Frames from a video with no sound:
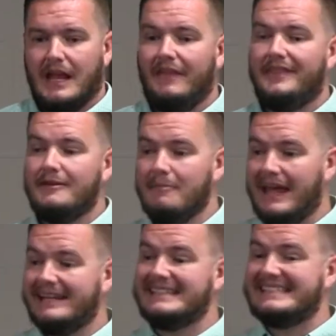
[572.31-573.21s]
And then
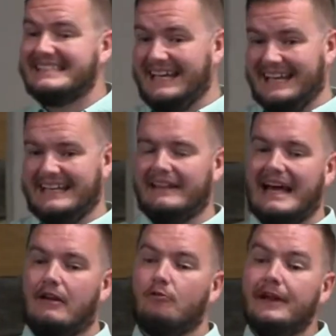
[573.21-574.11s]
man sinned, and
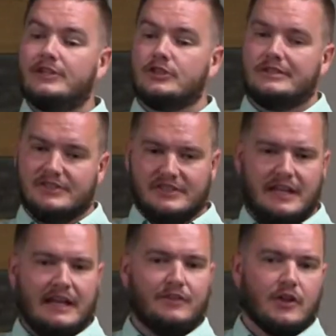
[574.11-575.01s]
that original
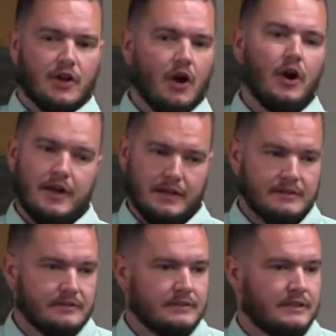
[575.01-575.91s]
sin in the garden